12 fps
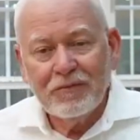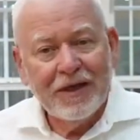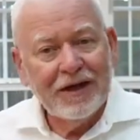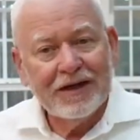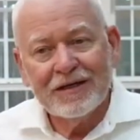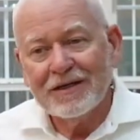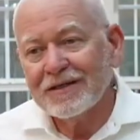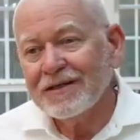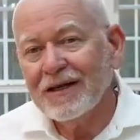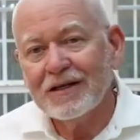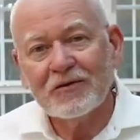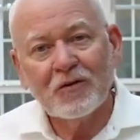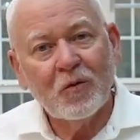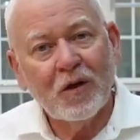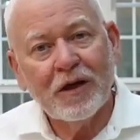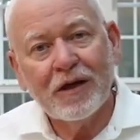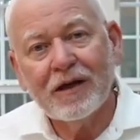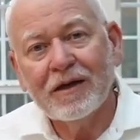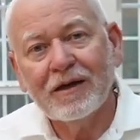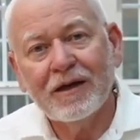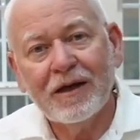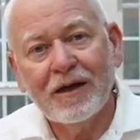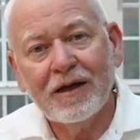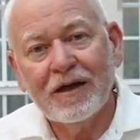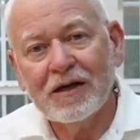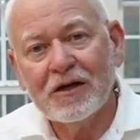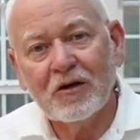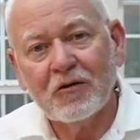And it just takes away any